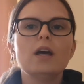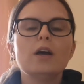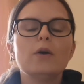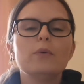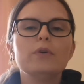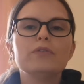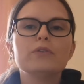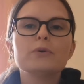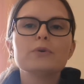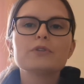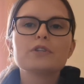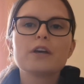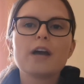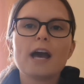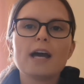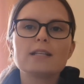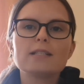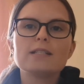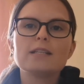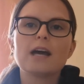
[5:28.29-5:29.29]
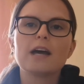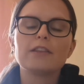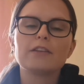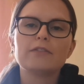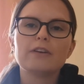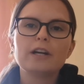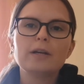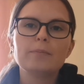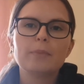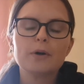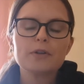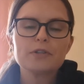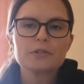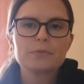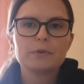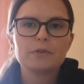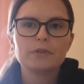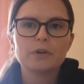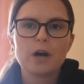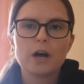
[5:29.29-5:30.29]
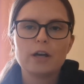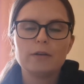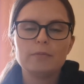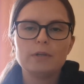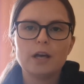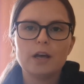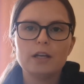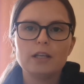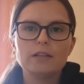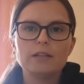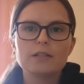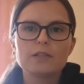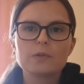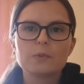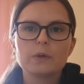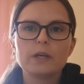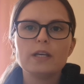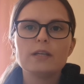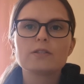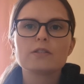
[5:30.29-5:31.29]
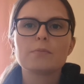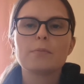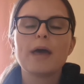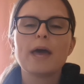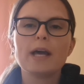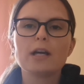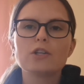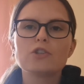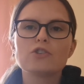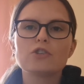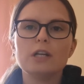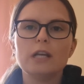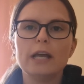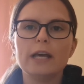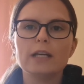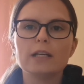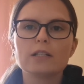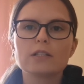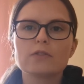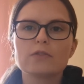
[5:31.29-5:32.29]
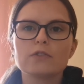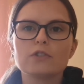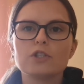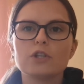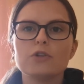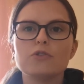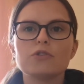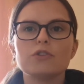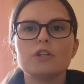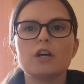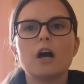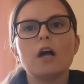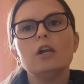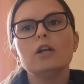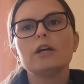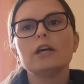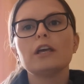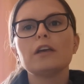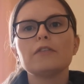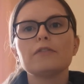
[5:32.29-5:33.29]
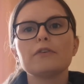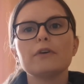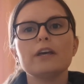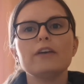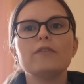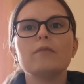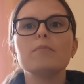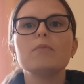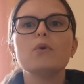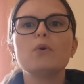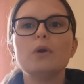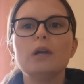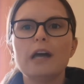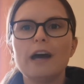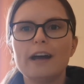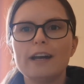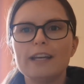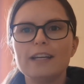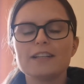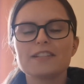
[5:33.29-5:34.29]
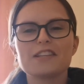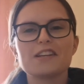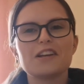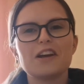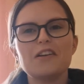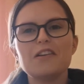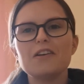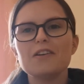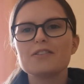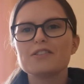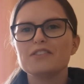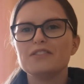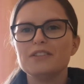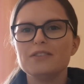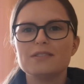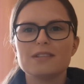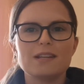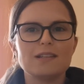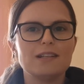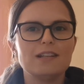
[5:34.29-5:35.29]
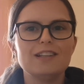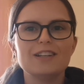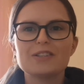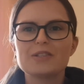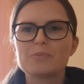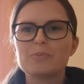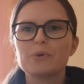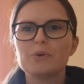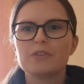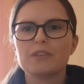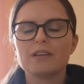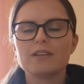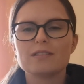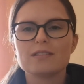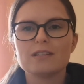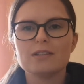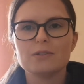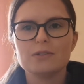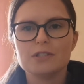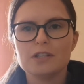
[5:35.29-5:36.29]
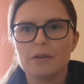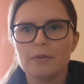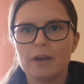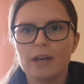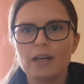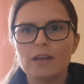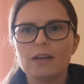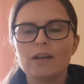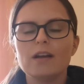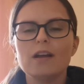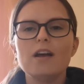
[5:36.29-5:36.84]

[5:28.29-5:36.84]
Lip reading: We've also added at the very bottom of your home learning this week some extra links for children that are looking for even more learning, because I know lots of you send in lots more things that you're doing.